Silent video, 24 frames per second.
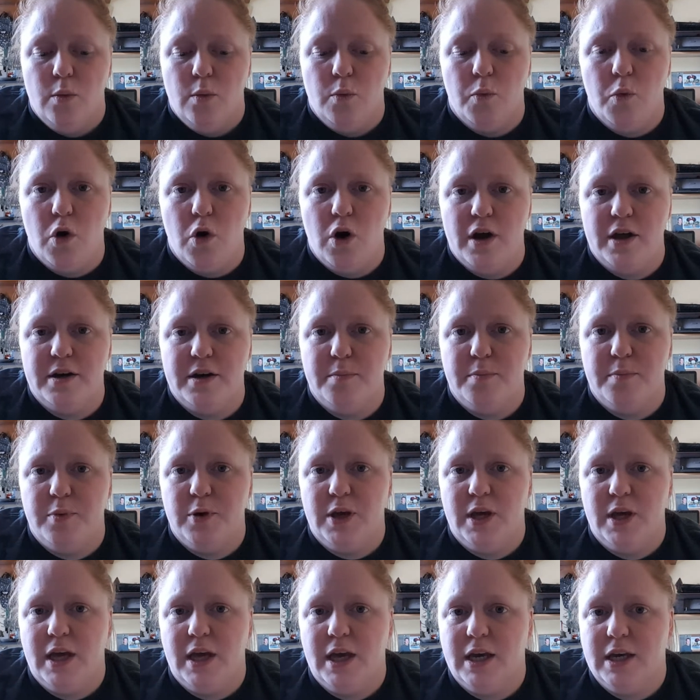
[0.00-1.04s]
one
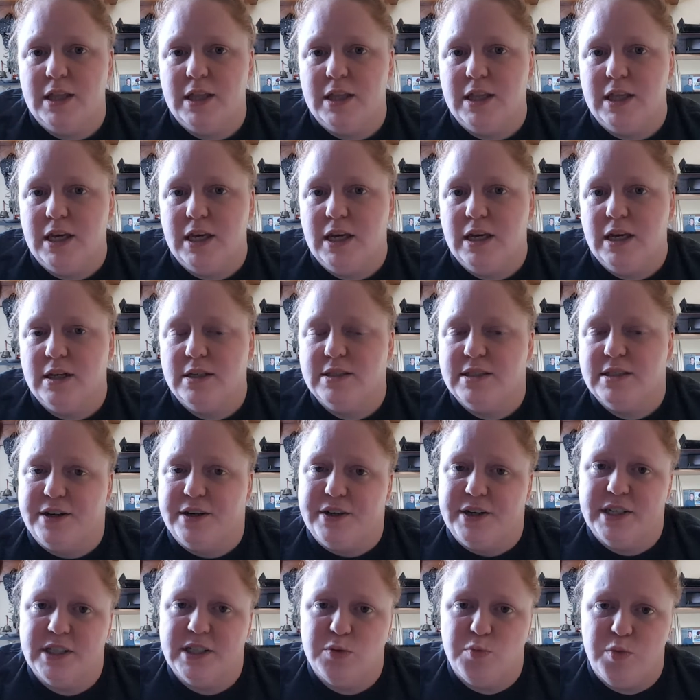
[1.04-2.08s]
being the
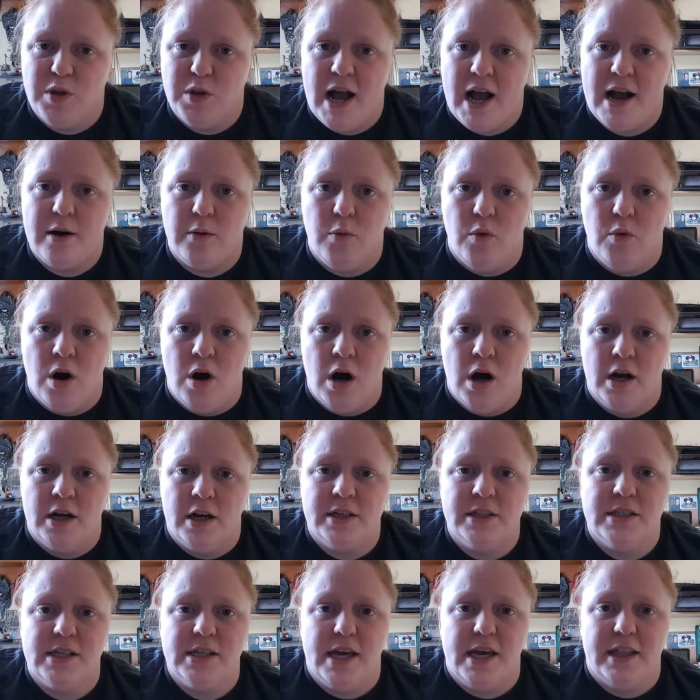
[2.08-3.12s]
Sirius Black wand,